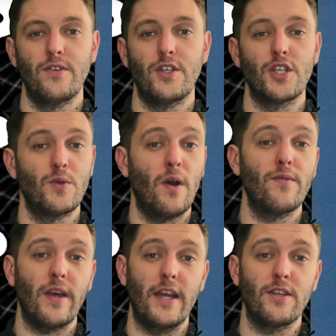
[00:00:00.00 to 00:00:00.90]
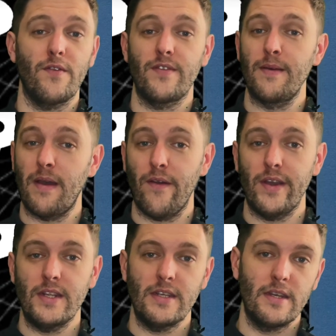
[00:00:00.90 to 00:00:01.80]
just 12 days after they
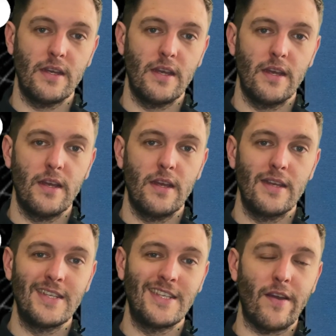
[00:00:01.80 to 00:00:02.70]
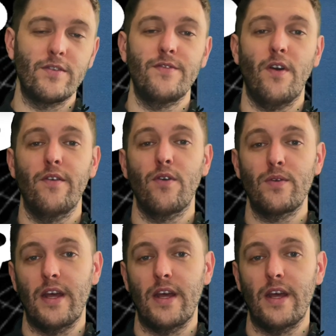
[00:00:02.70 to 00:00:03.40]
married, 75-year-old